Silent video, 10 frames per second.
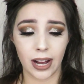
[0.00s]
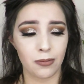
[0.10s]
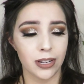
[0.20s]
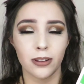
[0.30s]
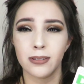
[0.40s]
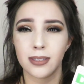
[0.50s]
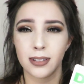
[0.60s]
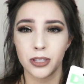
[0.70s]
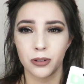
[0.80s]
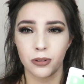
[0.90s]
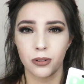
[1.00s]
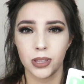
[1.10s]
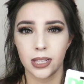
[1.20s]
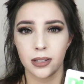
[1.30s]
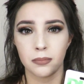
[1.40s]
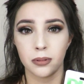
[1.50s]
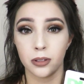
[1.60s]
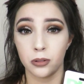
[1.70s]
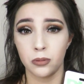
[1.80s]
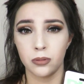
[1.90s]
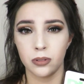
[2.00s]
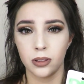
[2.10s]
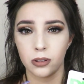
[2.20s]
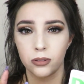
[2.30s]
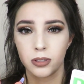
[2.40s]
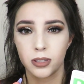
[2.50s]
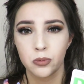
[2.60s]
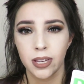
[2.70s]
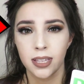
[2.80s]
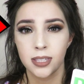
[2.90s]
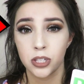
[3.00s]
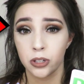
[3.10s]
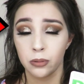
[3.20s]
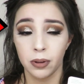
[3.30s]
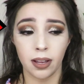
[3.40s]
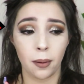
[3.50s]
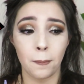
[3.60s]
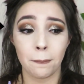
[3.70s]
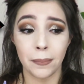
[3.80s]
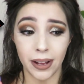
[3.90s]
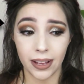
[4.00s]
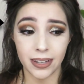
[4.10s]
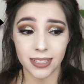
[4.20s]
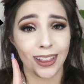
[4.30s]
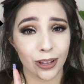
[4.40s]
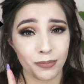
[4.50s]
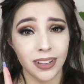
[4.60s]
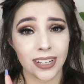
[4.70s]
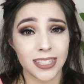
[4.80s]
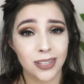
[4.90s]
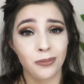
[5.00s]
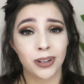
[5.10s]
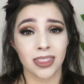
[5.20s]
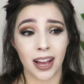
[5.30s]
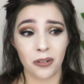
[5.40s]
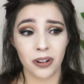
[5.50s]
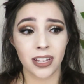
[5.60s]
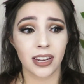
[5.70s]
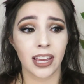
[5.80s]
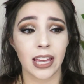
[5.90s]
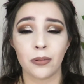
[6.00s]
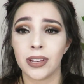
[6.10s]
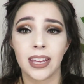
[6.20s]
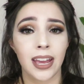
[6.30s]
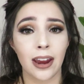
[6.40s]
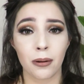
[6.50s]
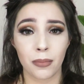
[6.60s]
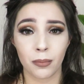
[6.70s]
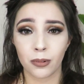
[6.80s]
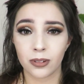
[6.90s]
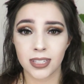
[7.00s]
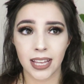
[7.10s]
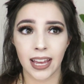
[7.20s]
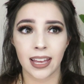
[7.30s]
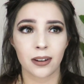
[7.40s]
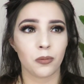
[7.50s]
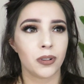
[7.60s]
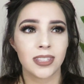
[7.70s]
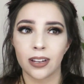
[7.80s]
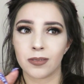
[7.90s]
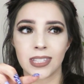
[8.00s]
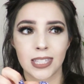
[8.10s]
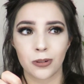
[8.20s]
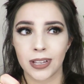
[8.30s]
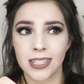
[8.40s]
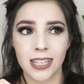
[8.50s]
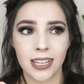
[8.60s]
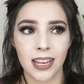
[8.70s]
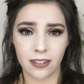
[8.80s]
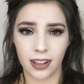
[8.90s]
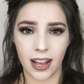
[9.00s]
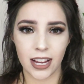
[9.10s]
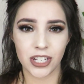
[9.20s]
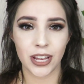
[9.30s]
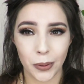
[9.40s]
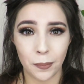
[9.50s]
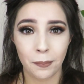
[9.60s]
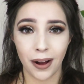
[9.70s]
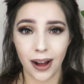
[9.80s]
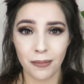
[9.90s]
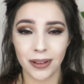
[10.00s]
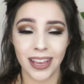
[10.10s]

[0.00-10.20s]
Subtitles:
I would use the Duo, the blue little squeeze tube. But I learned my lesson with that one. It would get air bubbles, and once I would squeeze it near the lash, it would pop